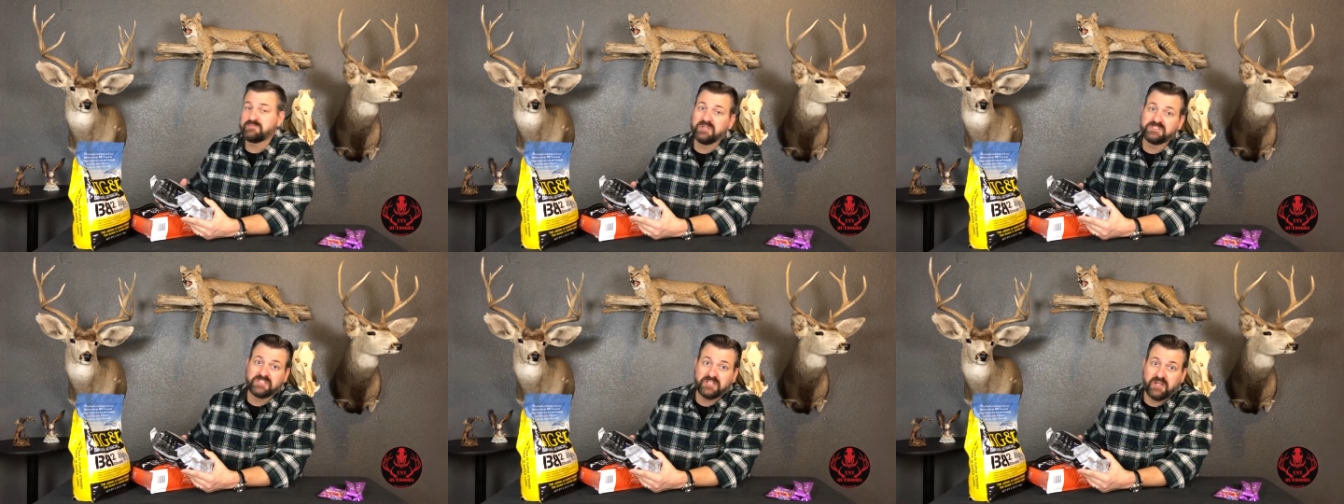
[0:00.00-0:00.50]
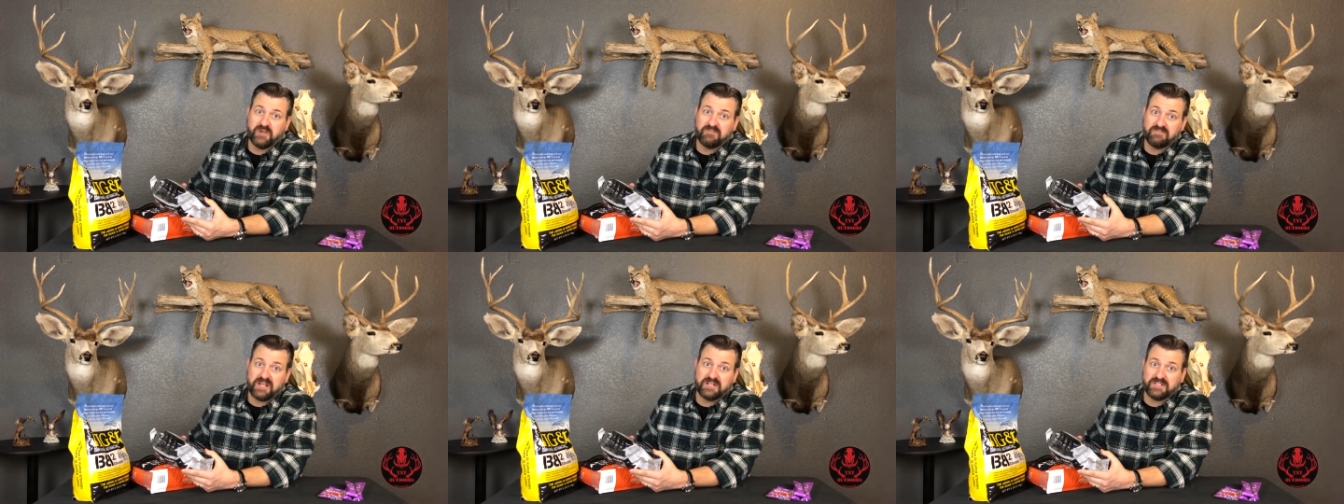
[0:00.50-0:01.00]
months ago, if
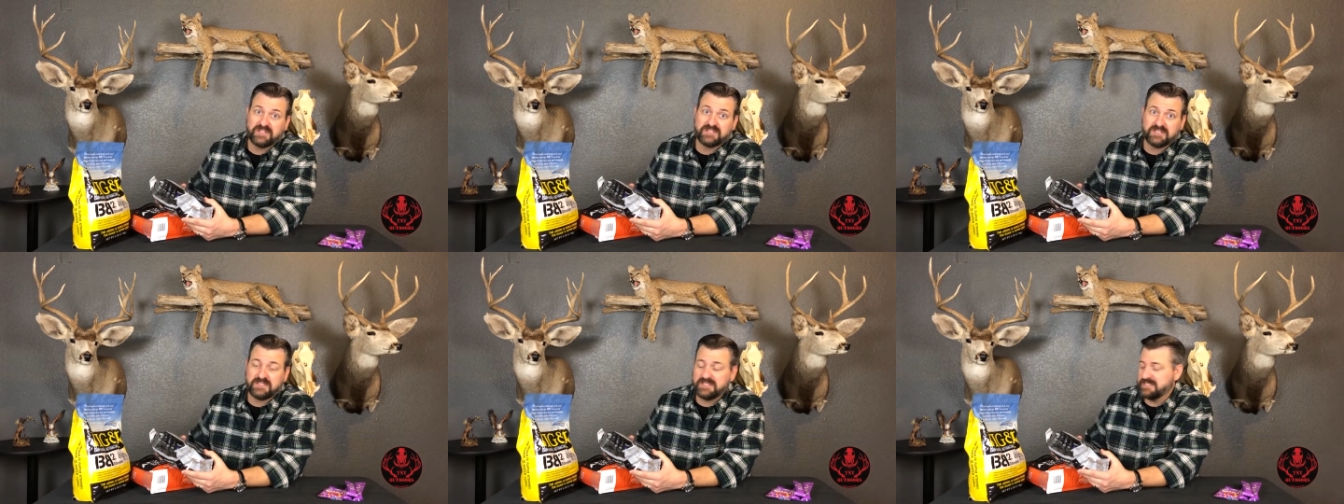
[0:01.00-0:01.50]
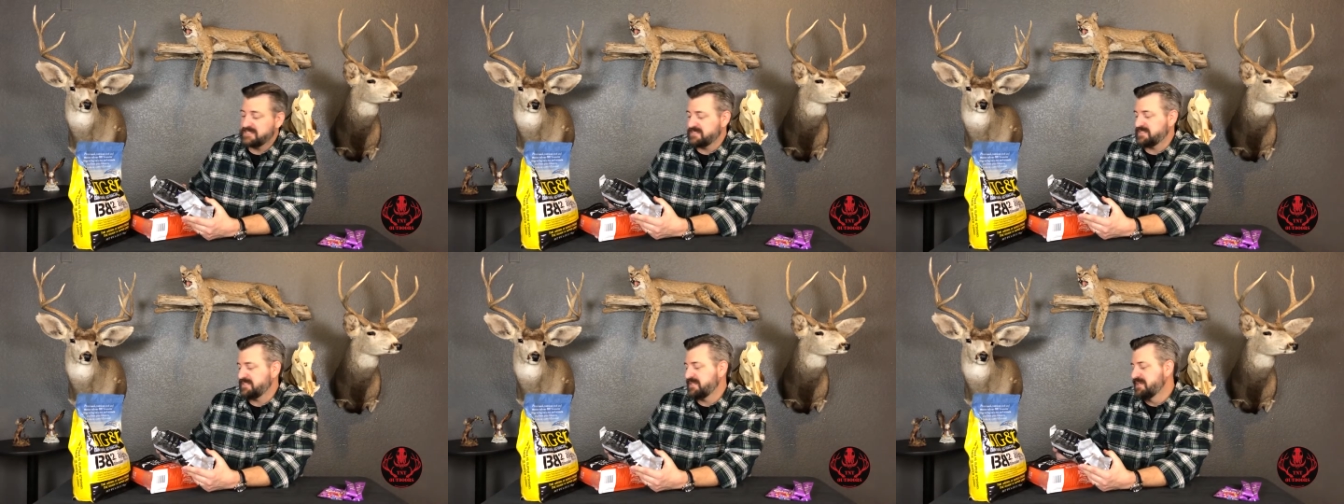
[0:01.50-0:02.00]
I'd have looked at this
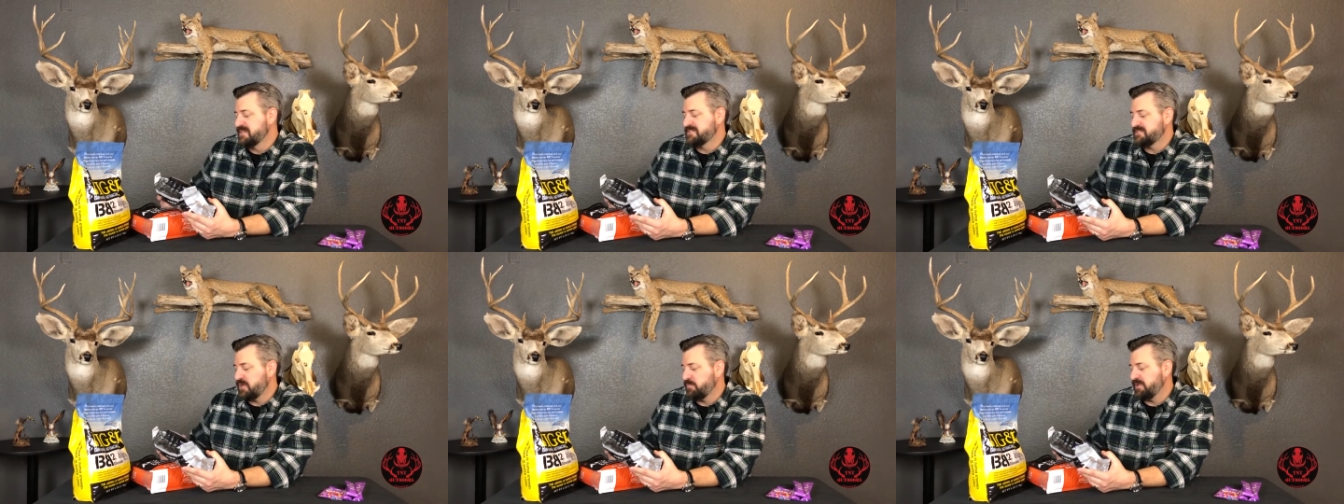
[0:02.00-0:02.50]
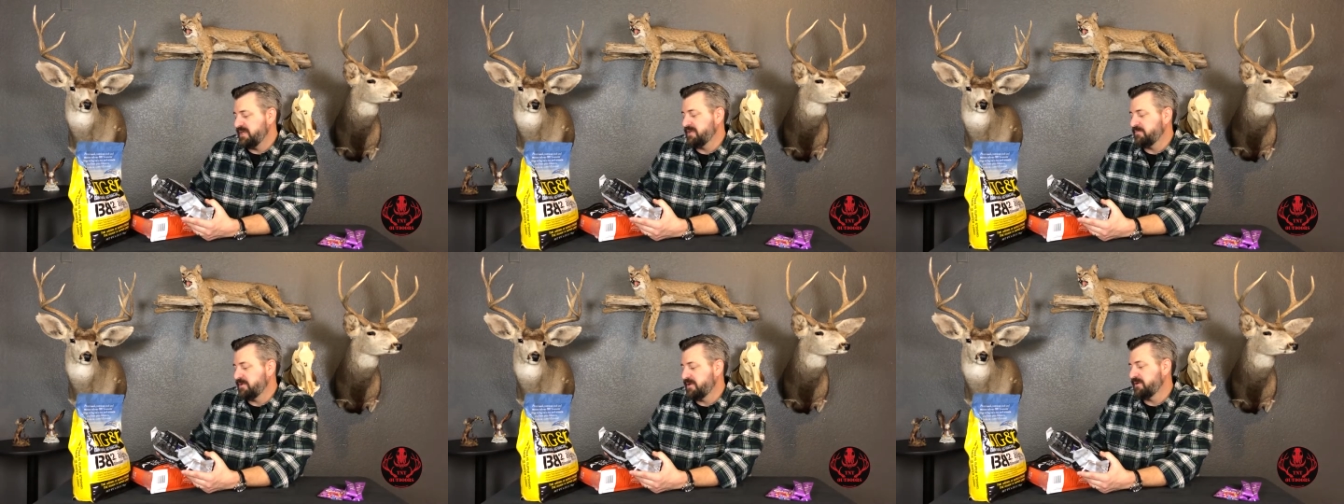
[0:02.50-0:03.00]
and saw
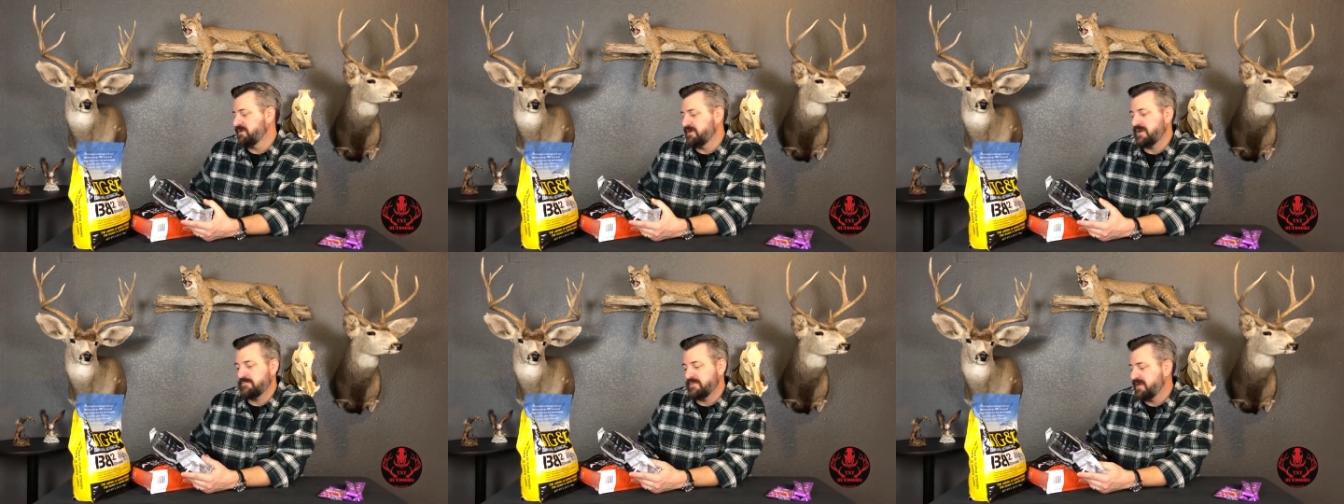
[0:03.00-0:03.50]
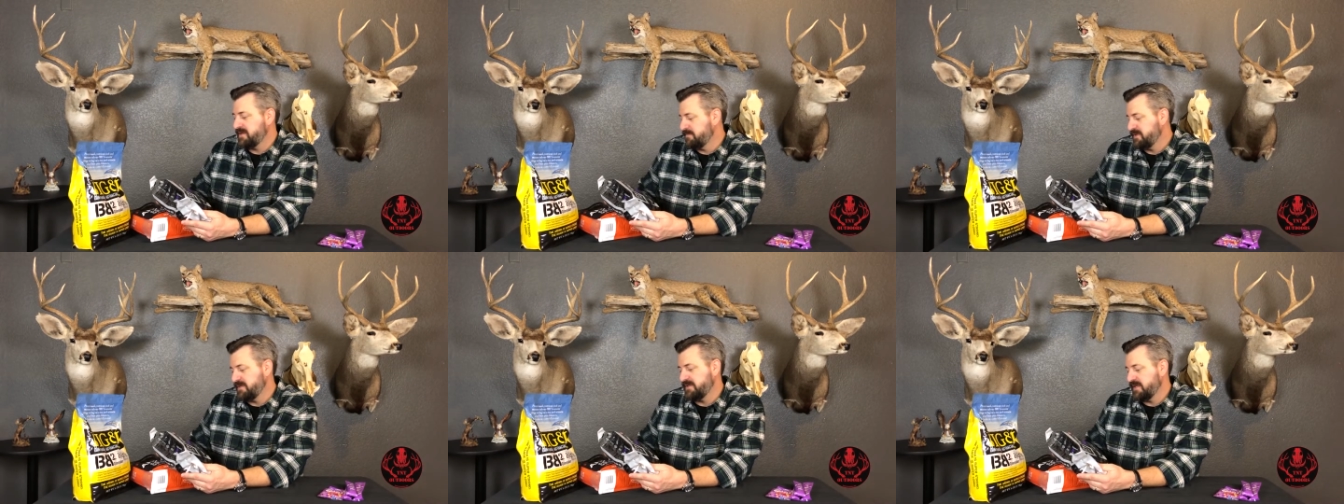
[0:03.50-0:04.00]
peanut butter, I might have
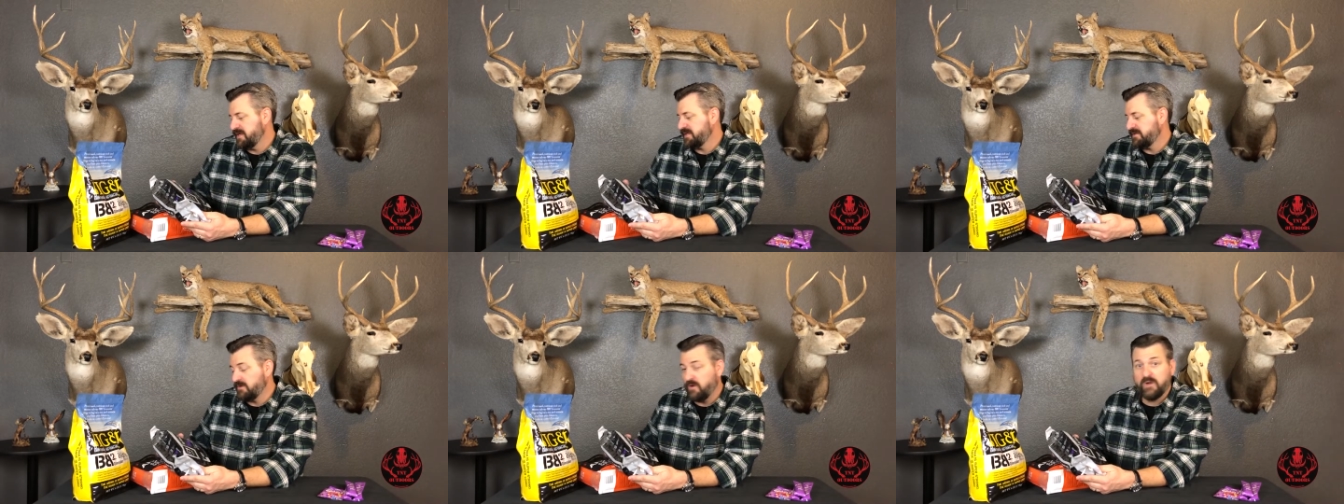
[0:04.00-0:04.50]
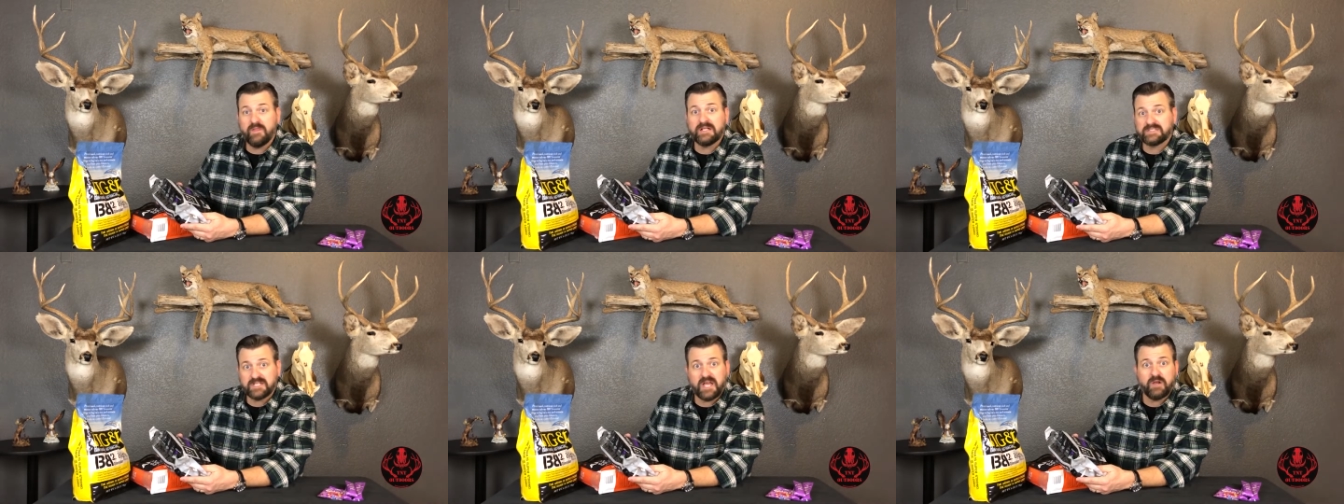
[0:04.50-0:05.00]
been like, oh,
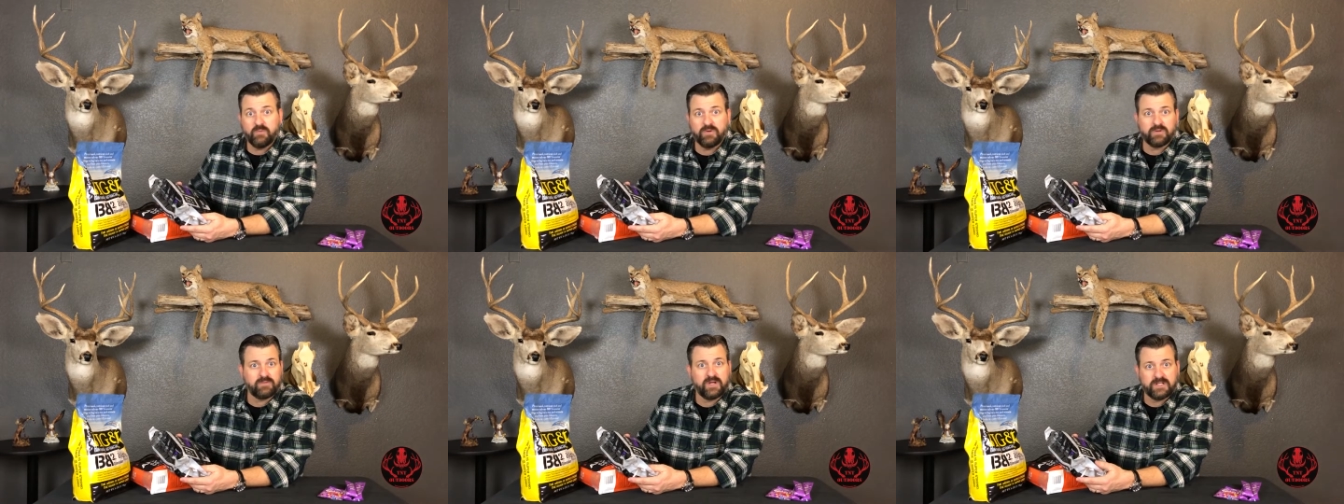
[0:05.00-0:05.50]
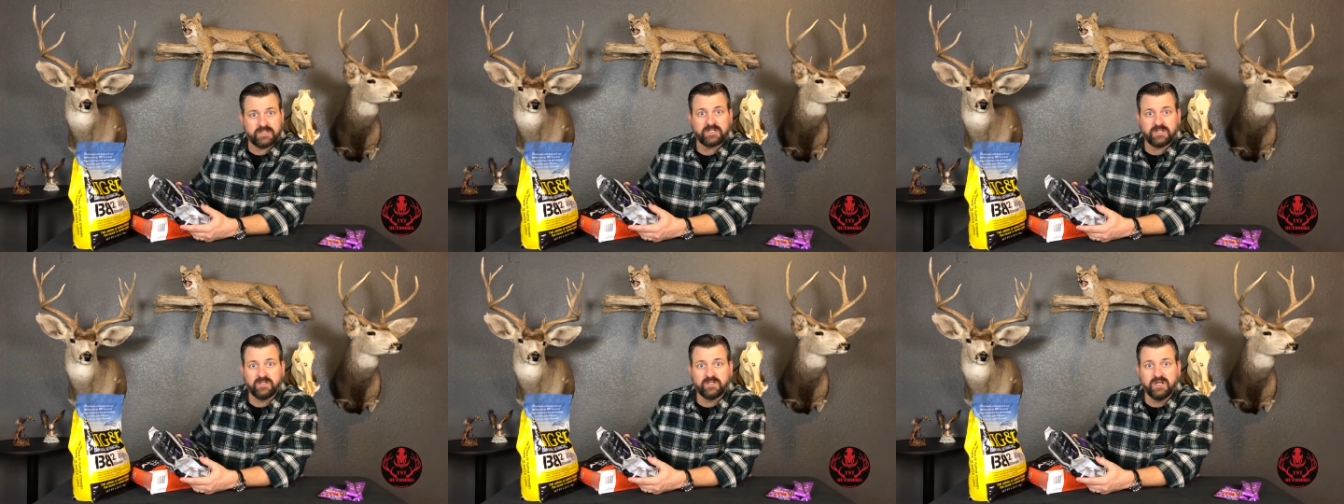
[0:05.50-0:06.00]
that's got to work, right? They're
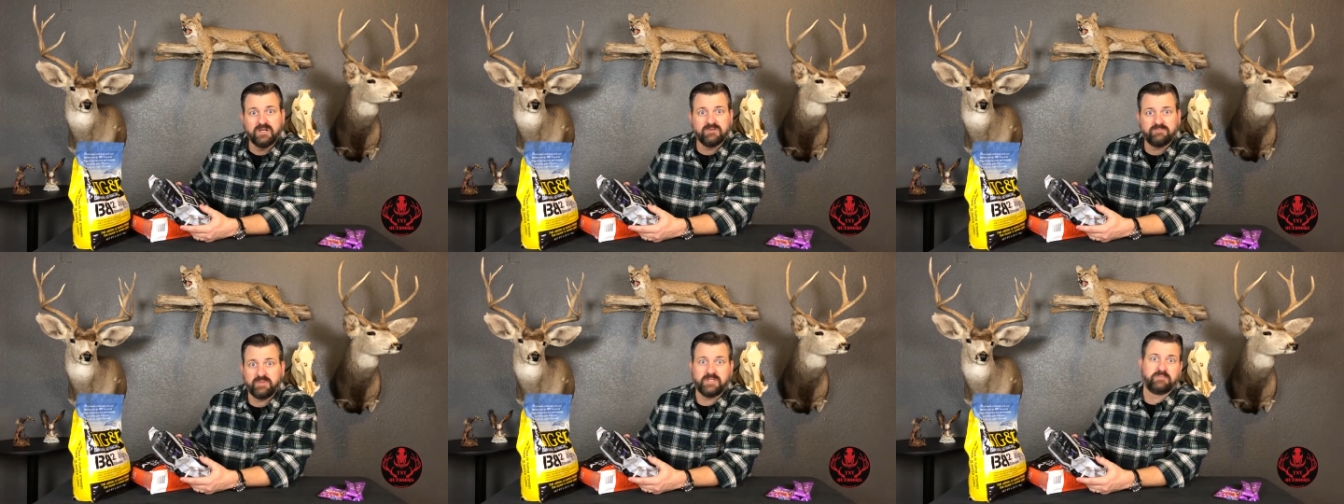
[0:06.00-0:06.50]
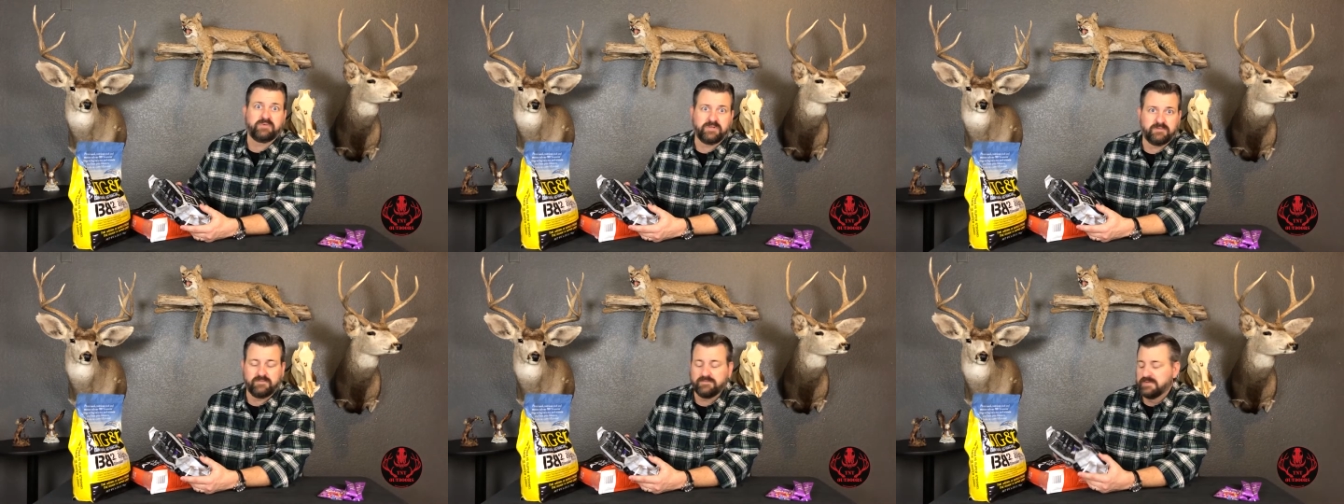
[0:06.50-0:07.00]
going to love peanut butter.